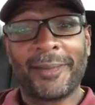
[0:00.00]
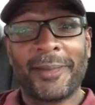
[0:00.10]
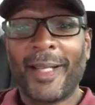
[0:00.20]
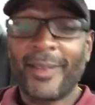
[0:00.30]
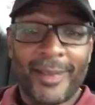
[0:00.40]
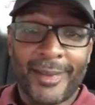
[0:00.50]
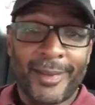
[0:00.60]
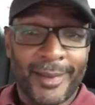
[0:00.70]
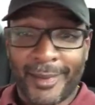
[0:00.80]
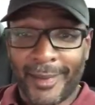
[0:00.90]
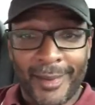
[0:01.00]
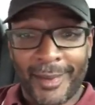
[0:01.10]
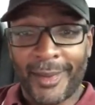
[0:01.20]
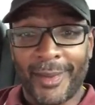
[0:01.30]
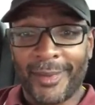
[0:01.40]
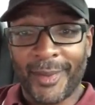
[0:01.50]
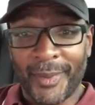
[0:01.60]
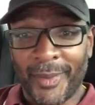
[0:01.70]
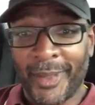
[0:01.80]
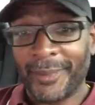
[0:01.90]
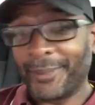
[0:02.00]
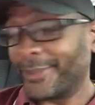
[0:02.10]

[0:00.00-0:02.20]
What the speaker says: I could have just said $600 even, right?